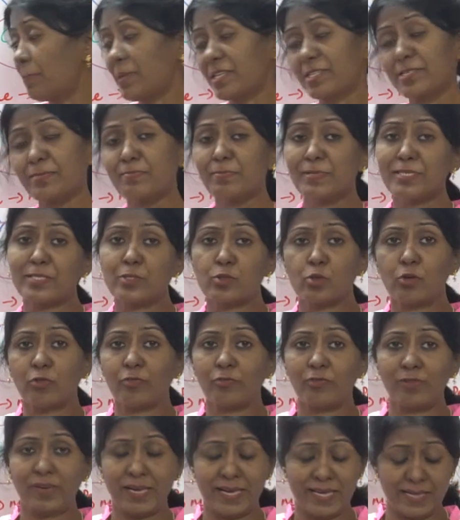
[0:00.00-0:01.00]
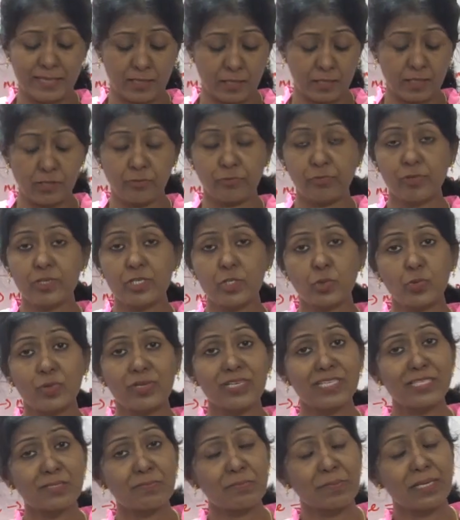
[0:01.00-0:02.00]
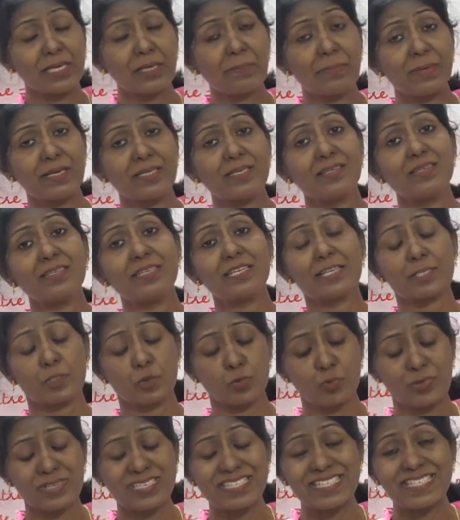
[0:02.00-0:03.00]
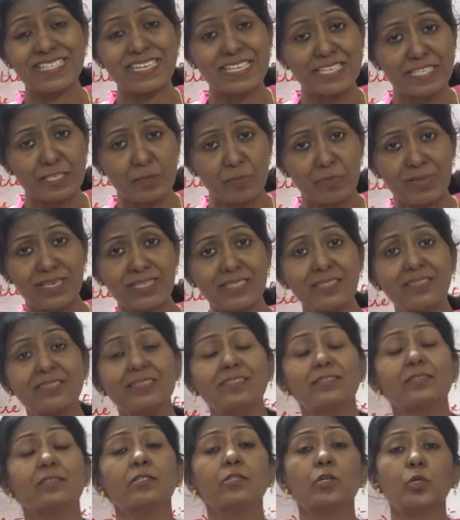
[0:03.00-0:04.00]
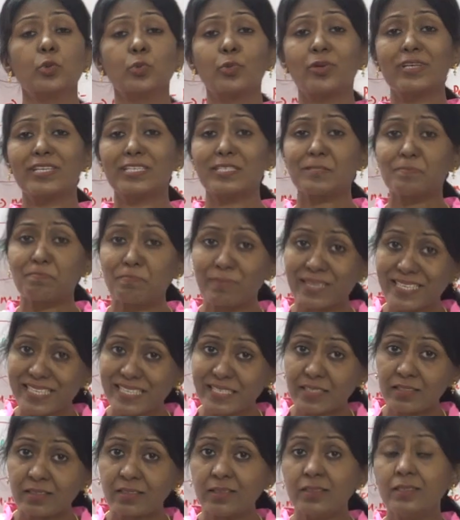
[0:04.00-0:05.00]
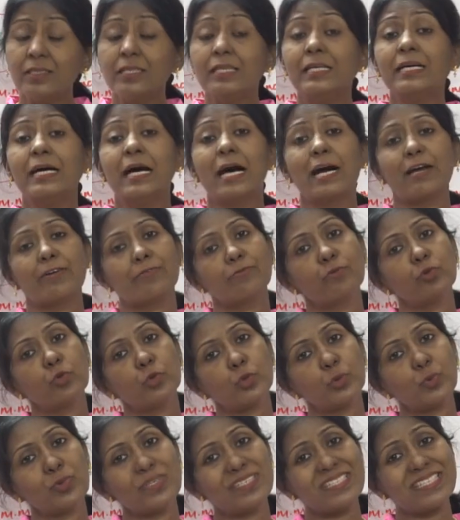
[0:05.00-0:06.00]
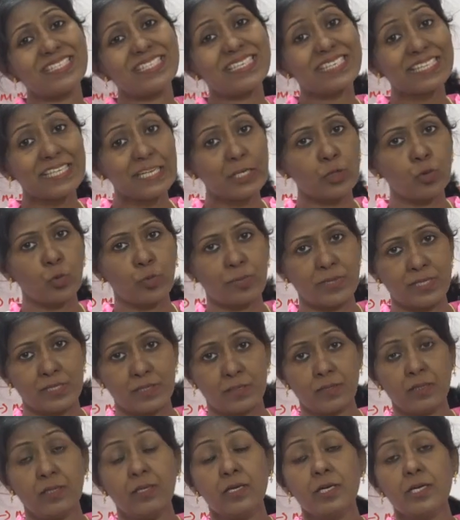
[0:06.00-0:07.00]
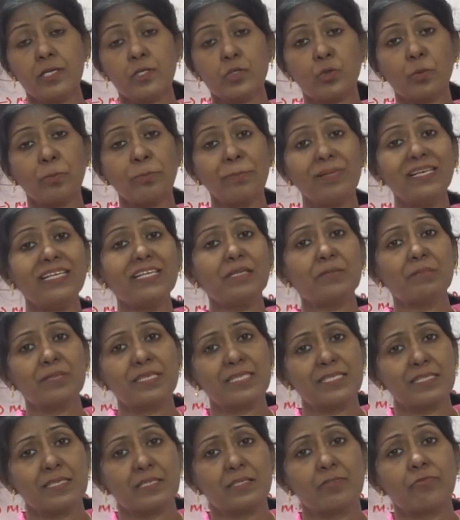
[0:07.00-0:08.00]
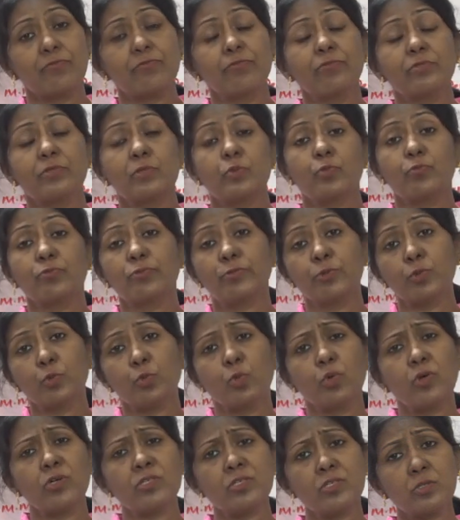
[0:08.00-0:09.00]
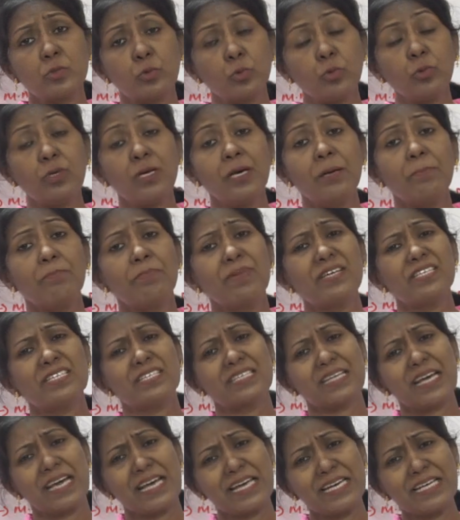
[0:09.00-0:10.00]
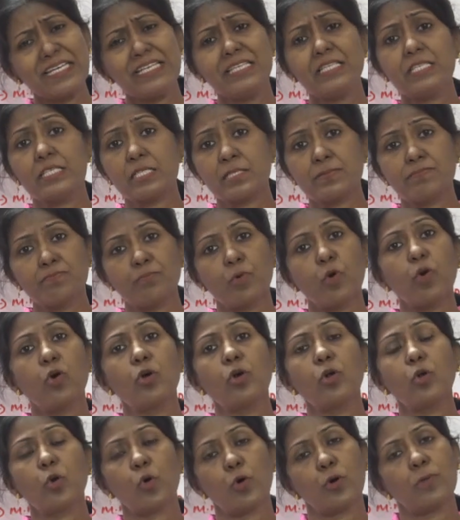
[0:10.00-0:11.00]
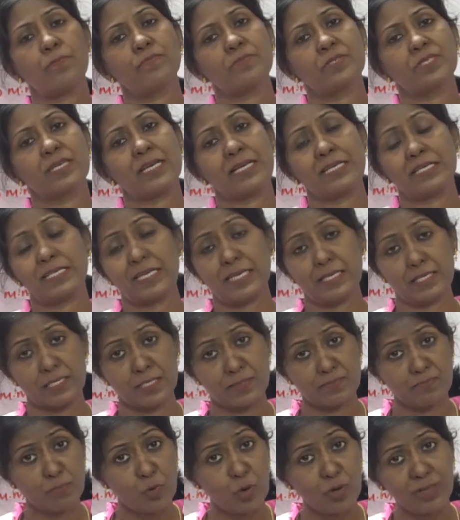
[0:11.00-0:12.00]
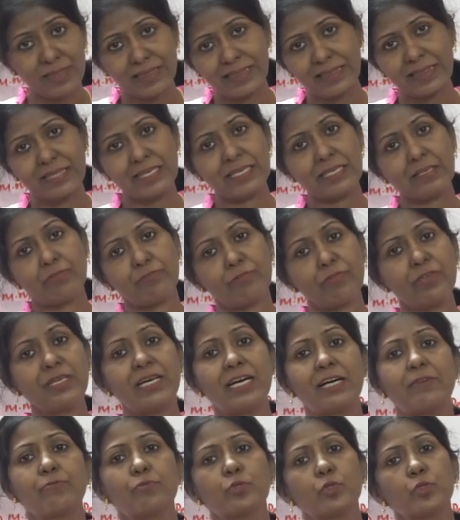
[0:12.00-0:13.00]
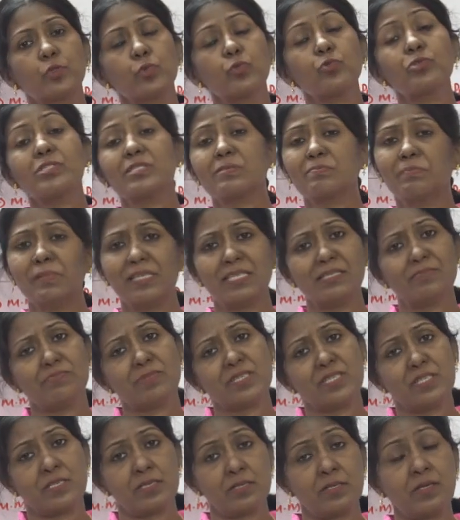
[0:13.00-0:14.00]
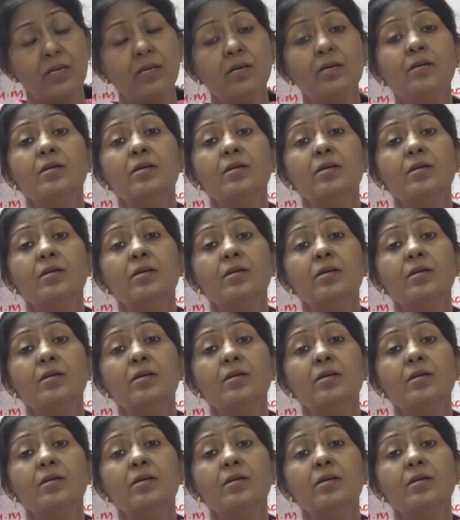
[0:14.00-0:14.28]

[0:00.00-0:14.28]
Measurement of length. The first one is millimeter, next one is centimeter, third one is meter, and fourth one is a kilometer. So millimeter, if you want to measure any small object or small thing, we have to use millimeter.